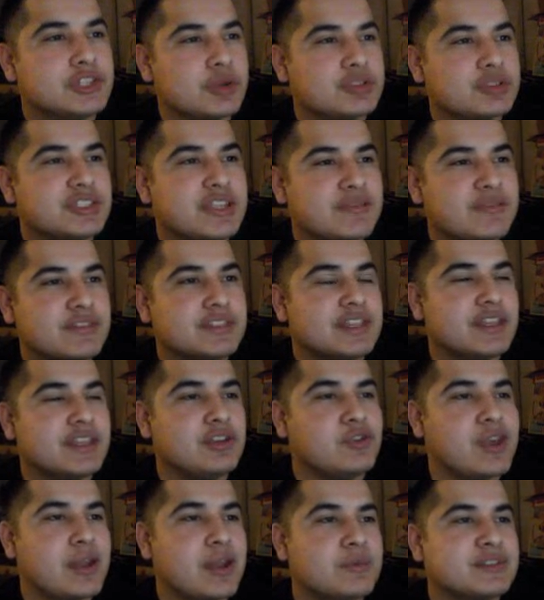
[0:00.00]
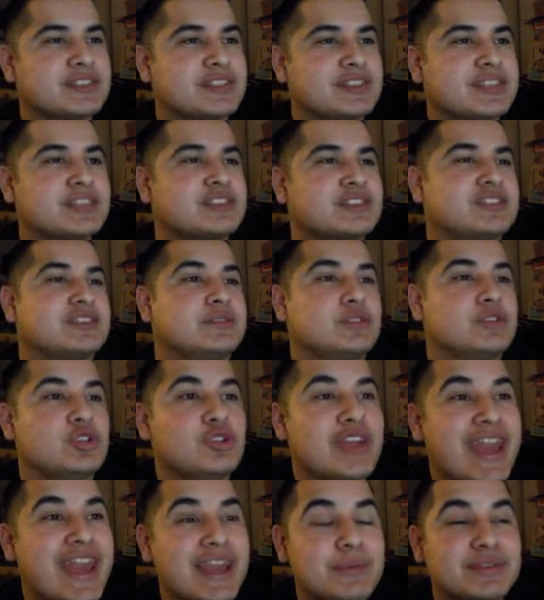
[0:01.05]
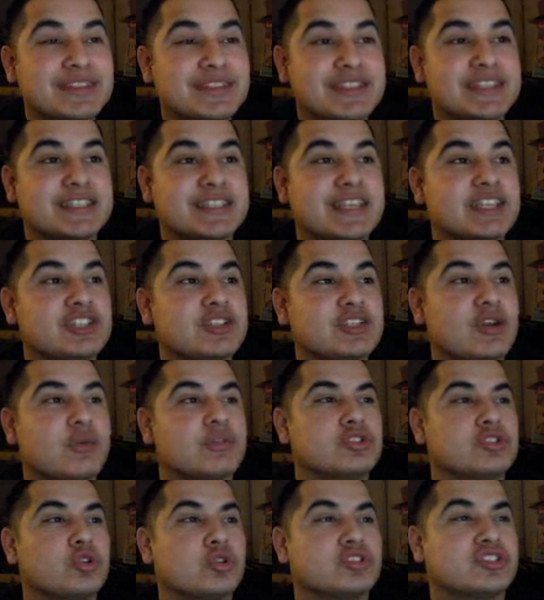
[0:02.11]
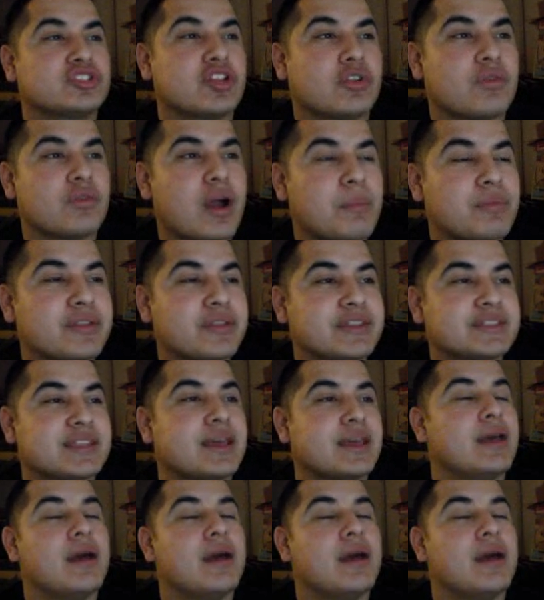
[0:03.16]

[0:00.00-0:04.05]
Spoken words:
Joe Stevenson, unanimous decision over George Sotiropoulos.